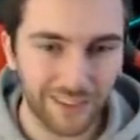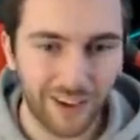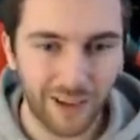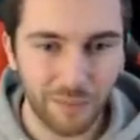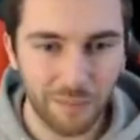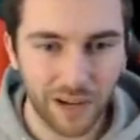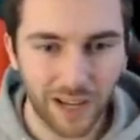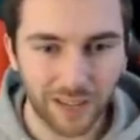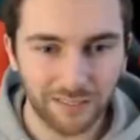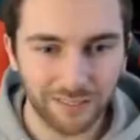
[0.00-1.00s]
I remember
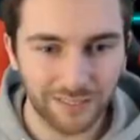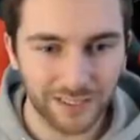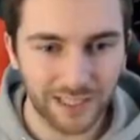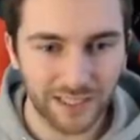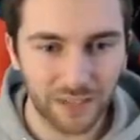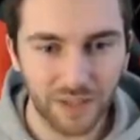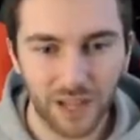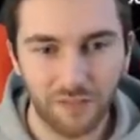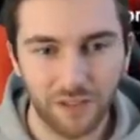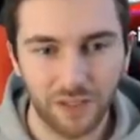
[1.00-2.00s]
that. Like I said, I definitely
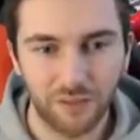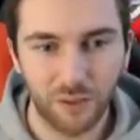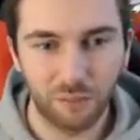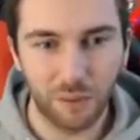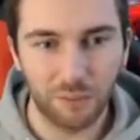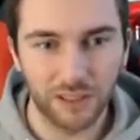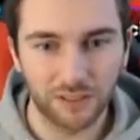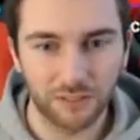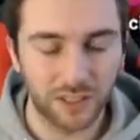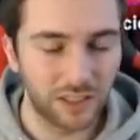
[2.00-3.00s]
have uh, fond memories
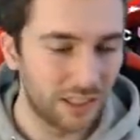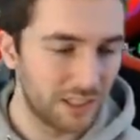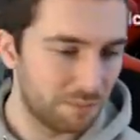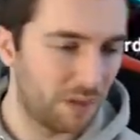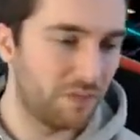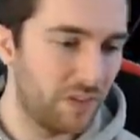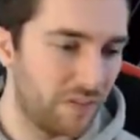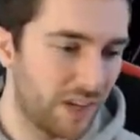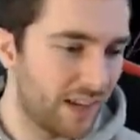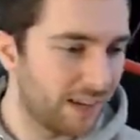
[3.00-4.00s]
of uh, my
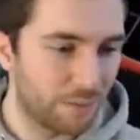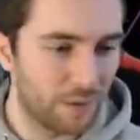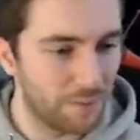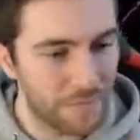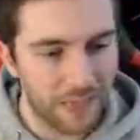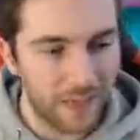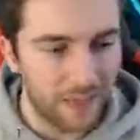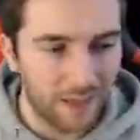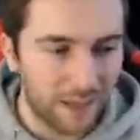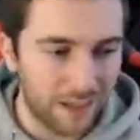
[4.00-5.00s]
FIFA days, but
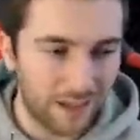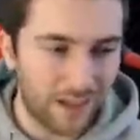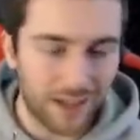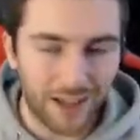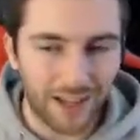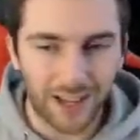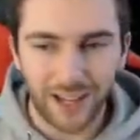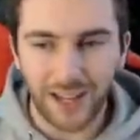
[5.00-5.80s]
I,